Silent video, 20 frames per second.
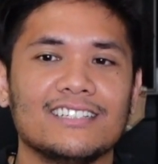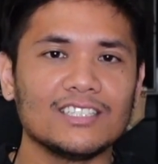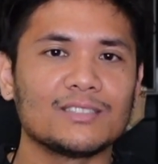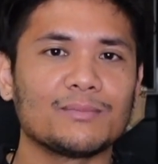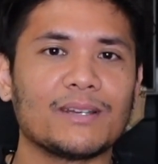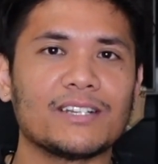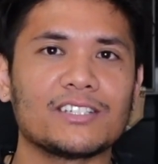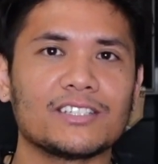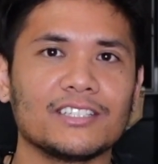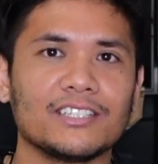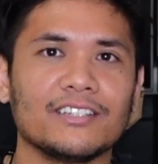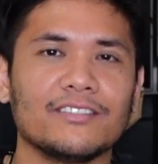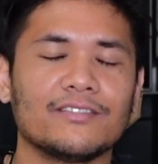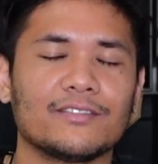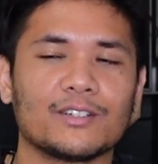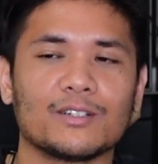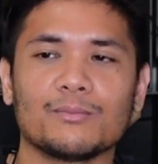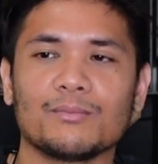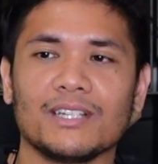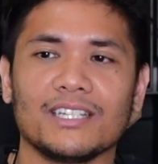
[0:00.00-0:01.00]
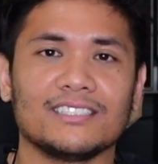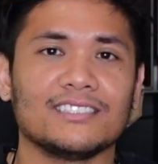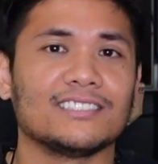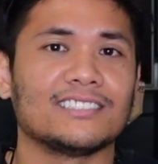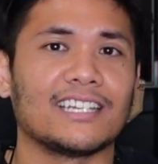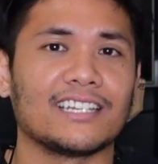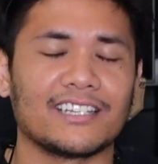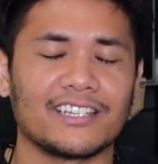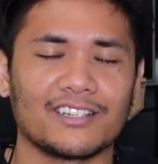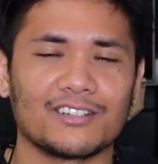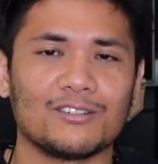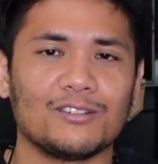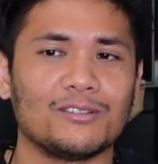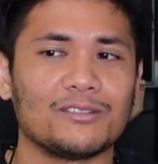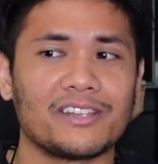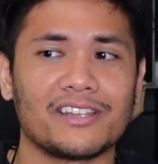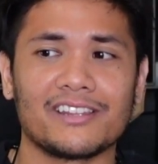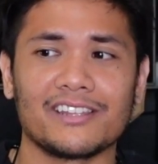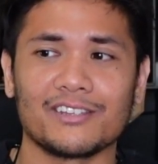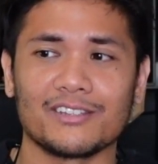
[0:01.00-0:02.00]
especially for places that get cold,
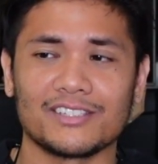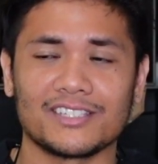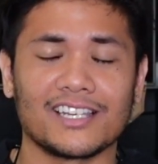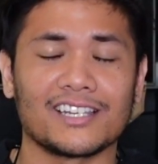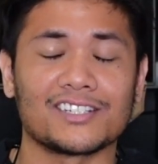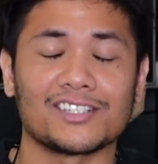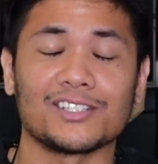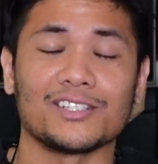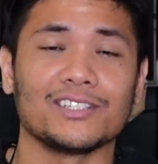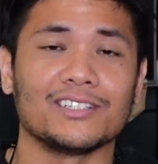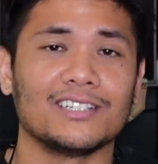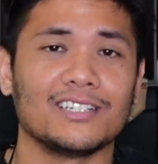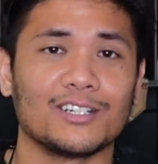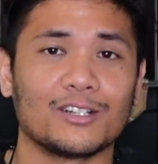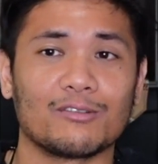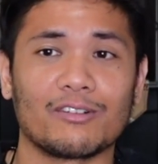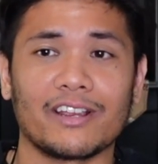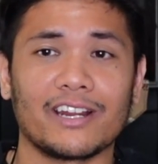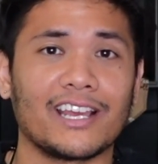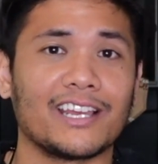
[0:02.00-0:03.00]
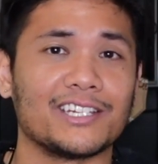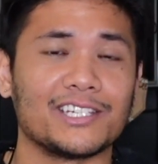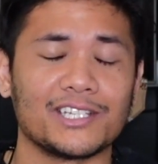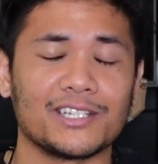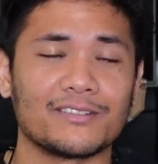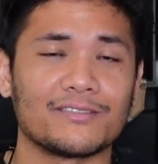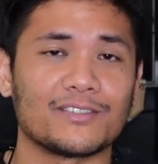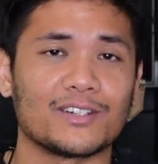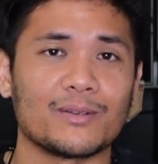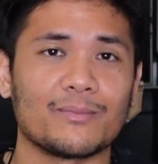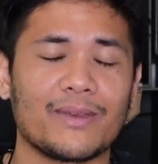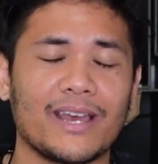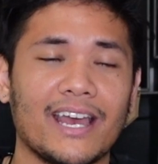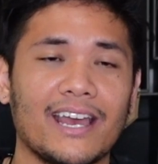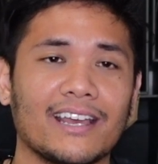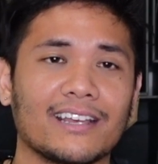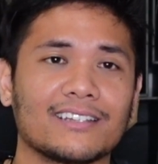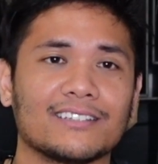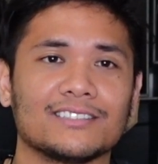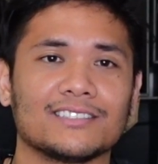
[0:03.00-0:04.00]
I think it's actually a great idea for a
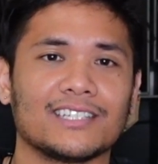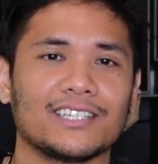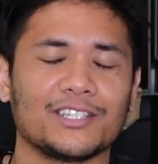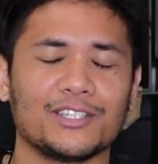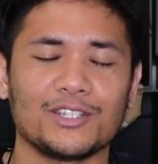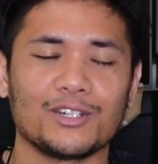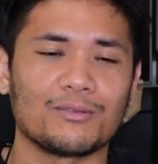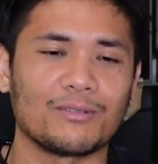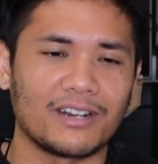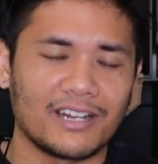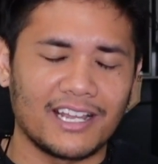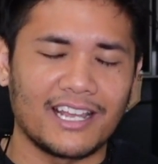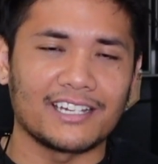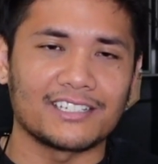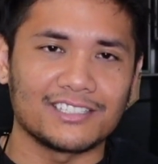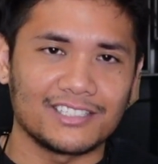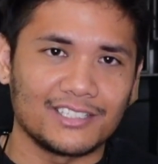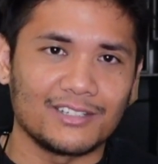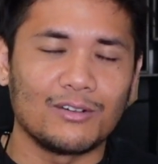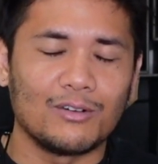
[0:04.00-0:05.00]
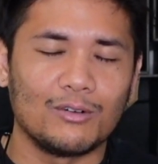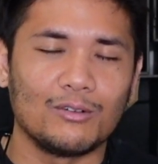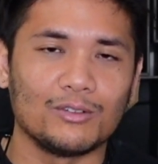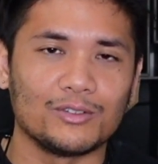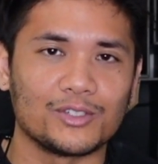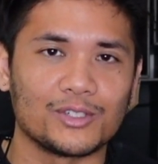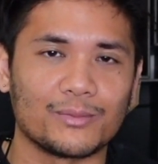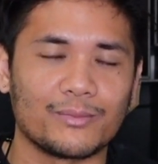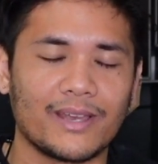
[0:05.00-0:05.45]
bag, because like you don't want to actually hold your